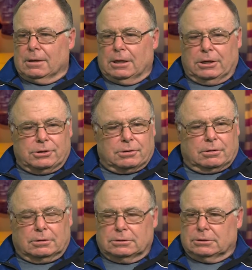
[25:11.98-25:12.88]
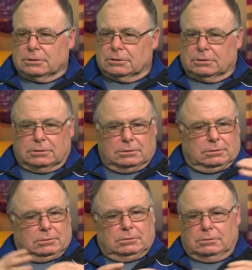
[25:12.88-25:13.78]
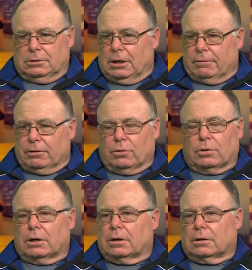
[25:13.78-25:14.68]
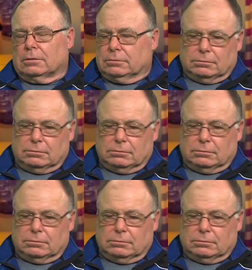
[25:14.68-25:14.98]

nature is just everywhere, and